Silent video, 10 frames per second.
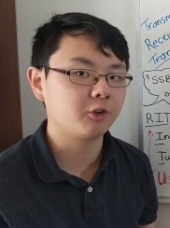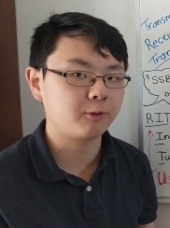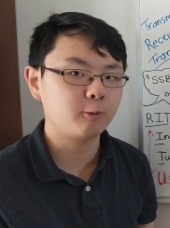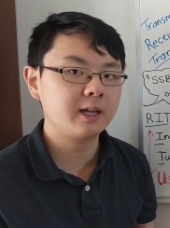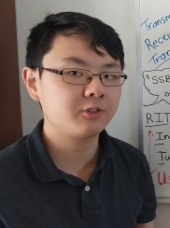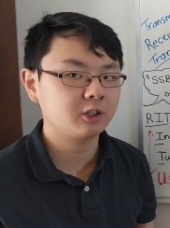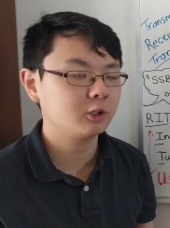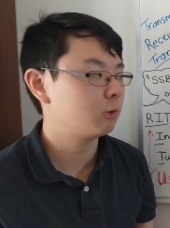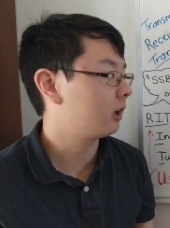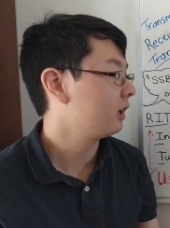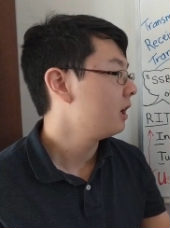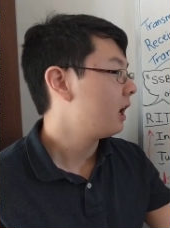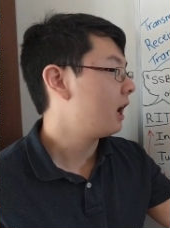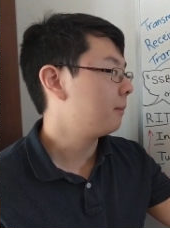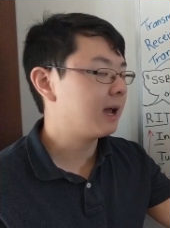So for weak signal work,
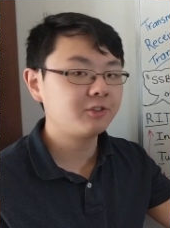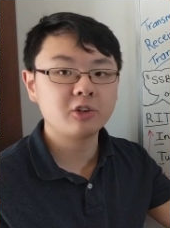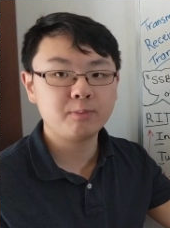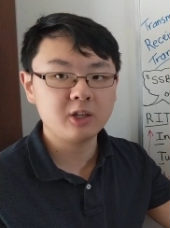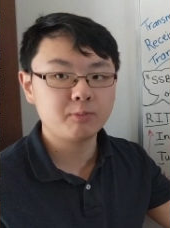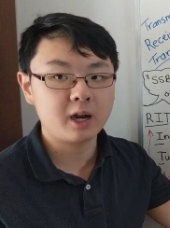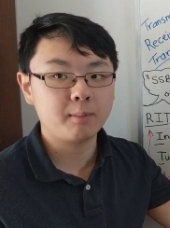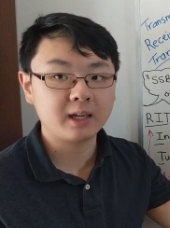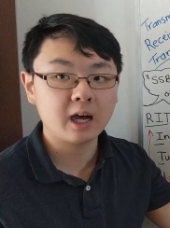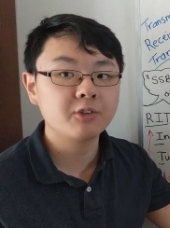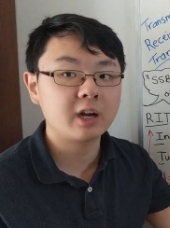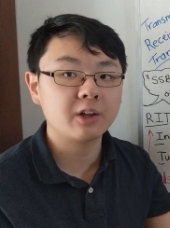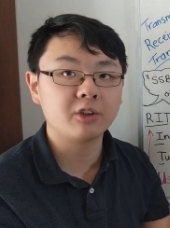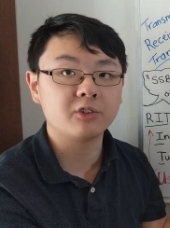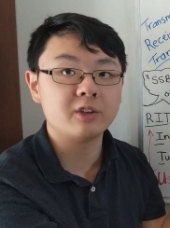SSB is better because it
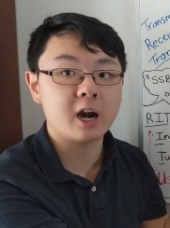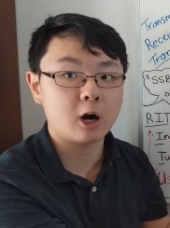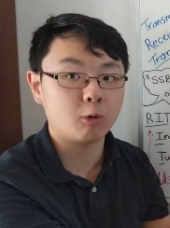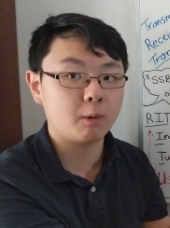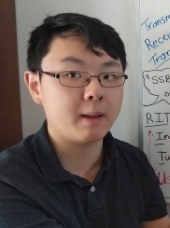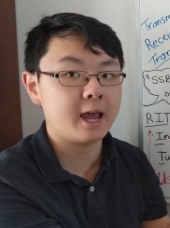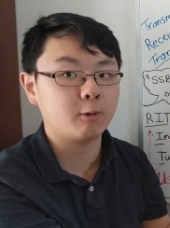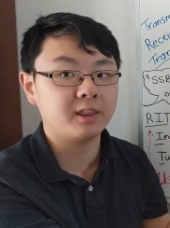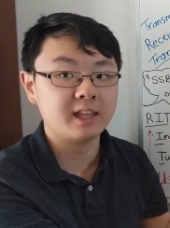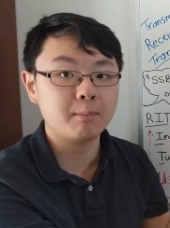has this narrower bandwidth.